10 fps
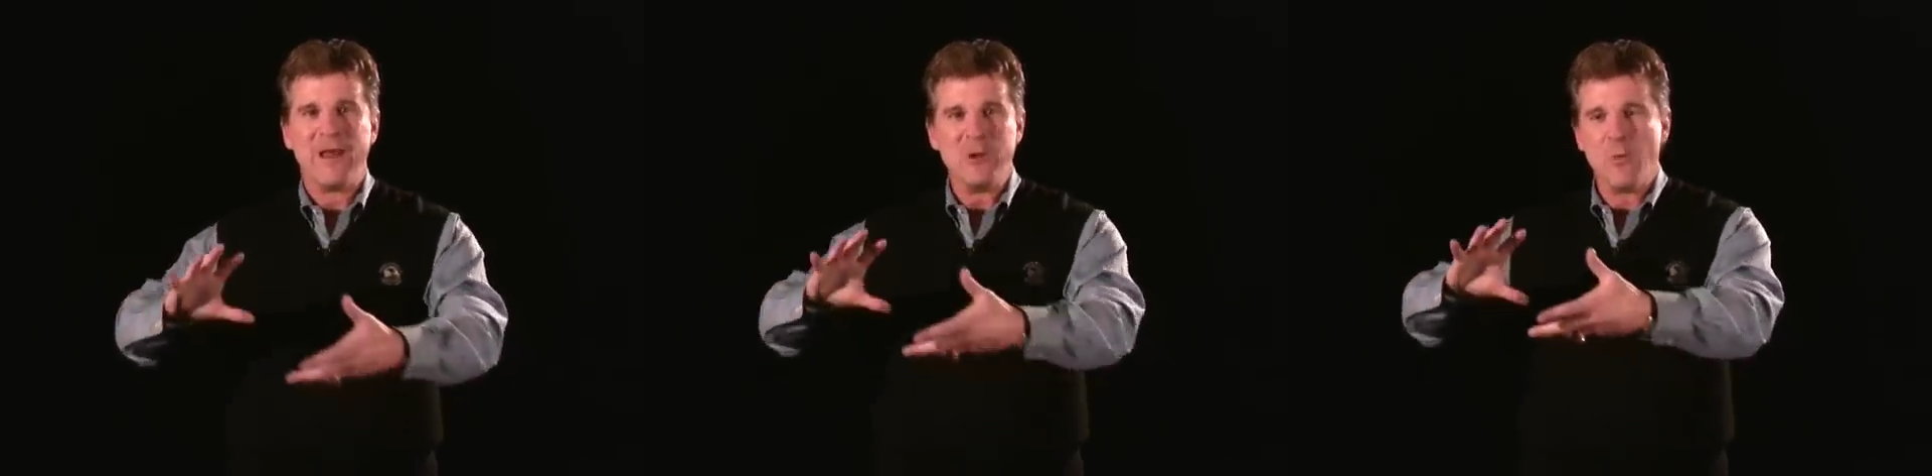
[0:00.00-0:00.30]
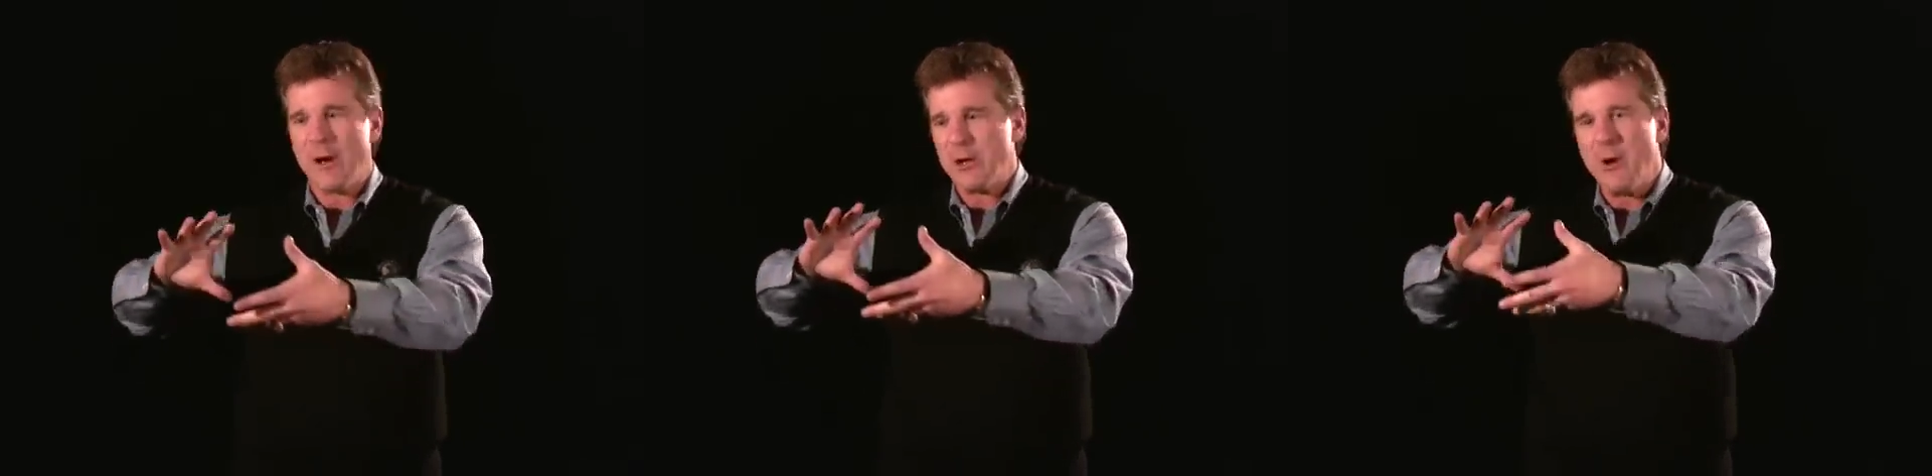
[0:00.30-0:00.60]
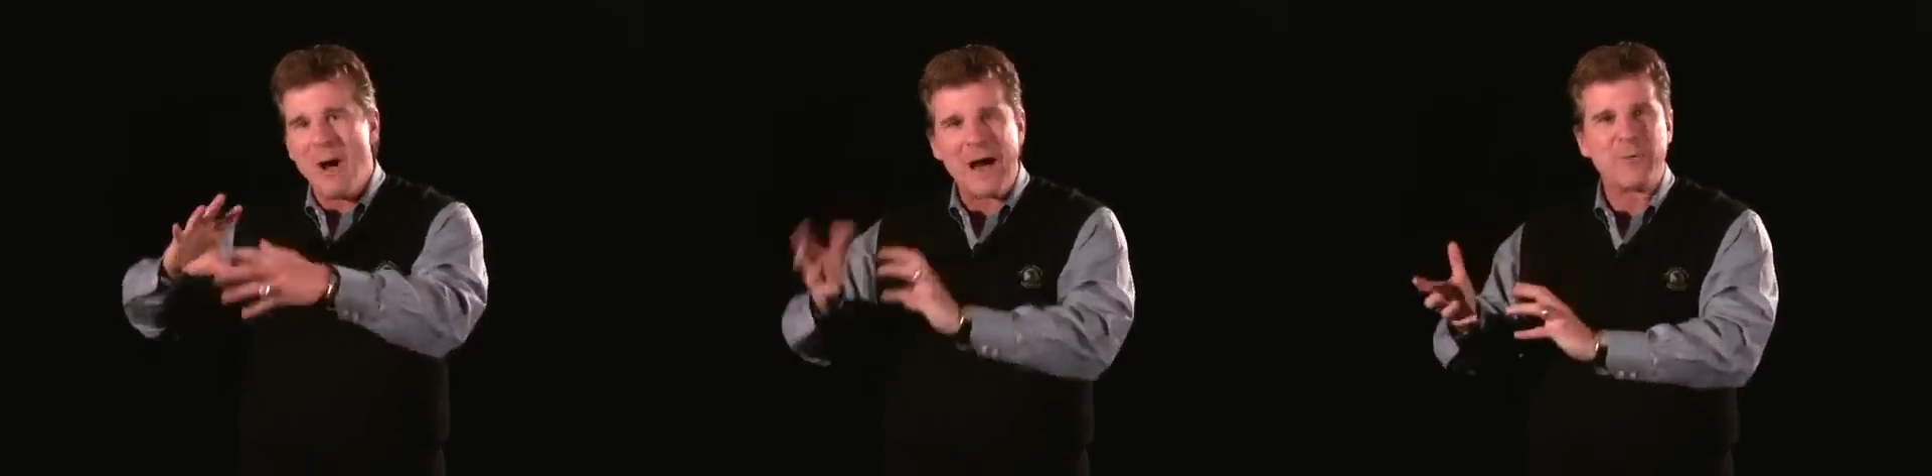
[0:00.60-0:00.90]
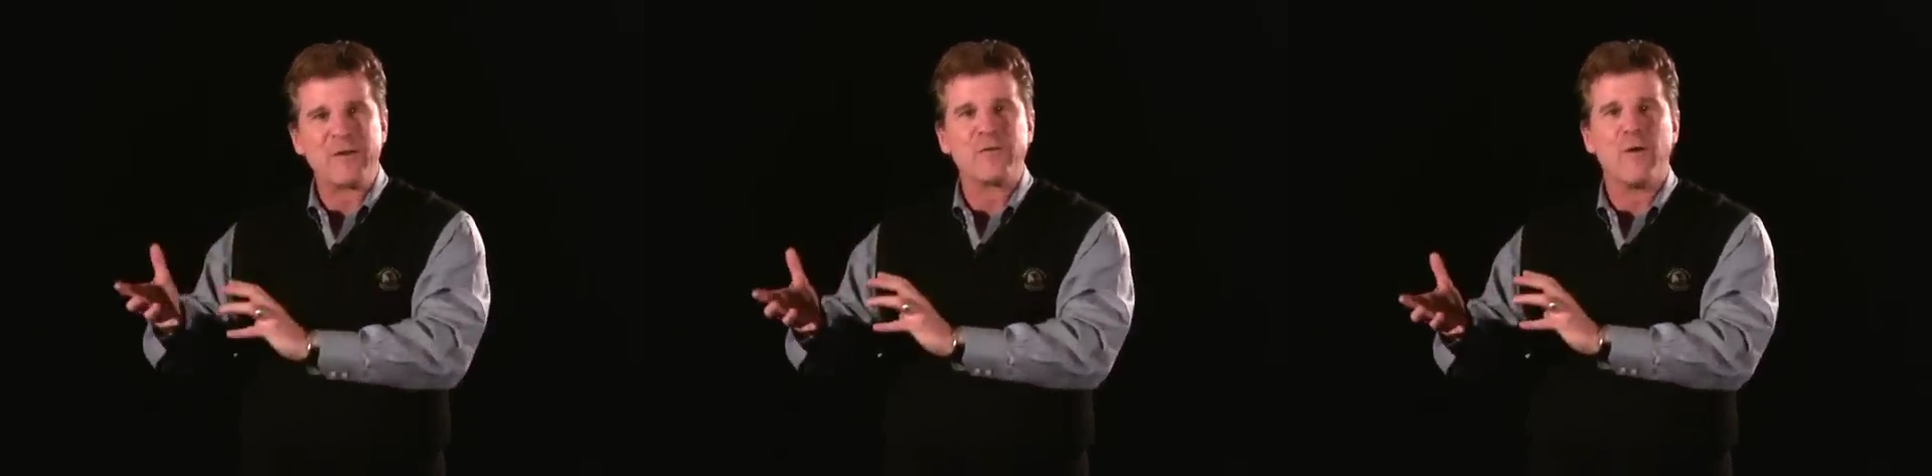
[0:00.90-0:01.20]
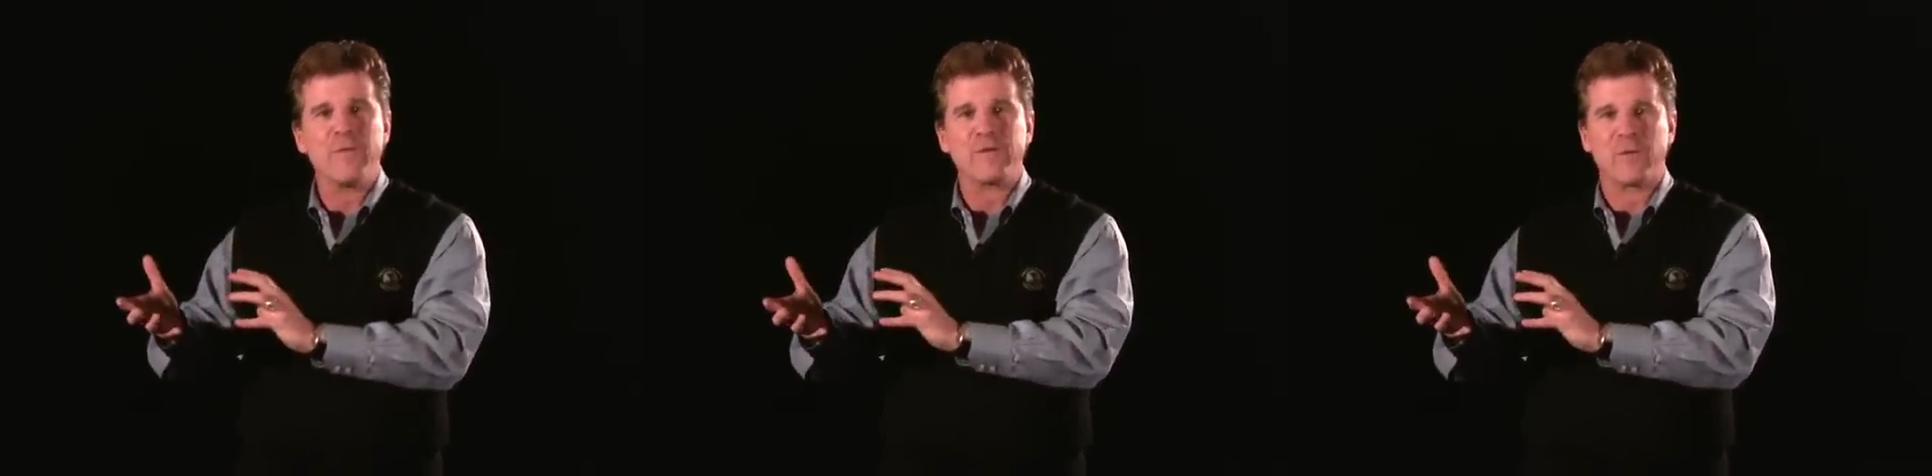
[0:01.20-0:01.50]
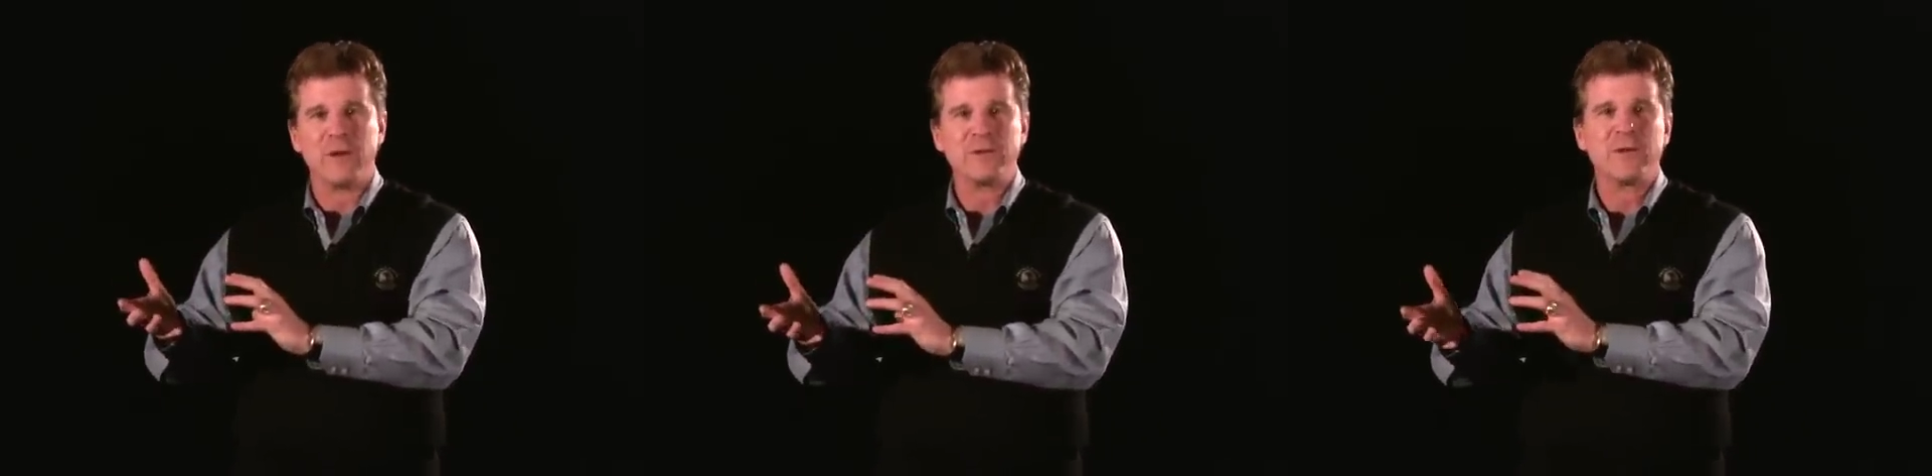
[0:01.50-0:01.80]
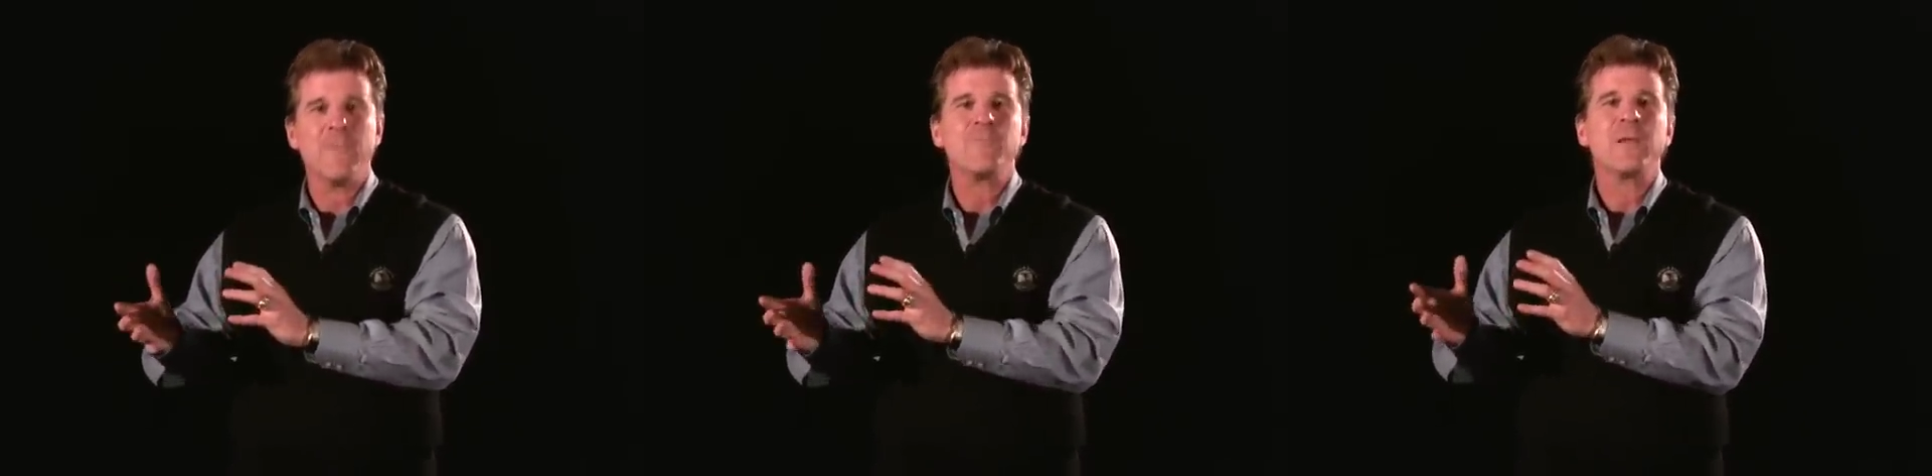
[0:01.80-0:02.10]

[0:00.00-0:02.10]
and you want to know how do I solve this crunch?